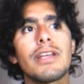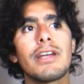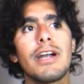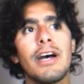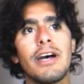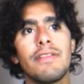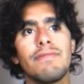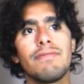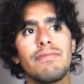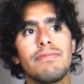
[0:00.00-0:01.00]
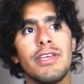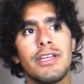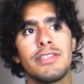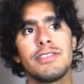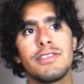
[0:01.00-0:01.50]
And yeah,
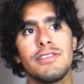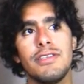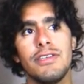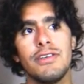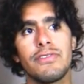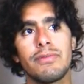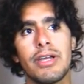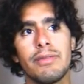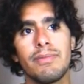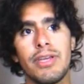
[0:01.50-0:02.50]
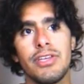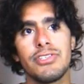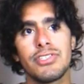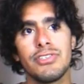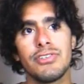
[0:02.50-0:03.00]
this is the overmind
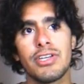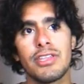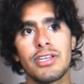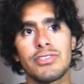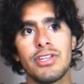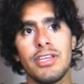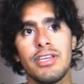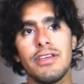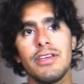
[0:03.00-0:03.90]
page, and you can actually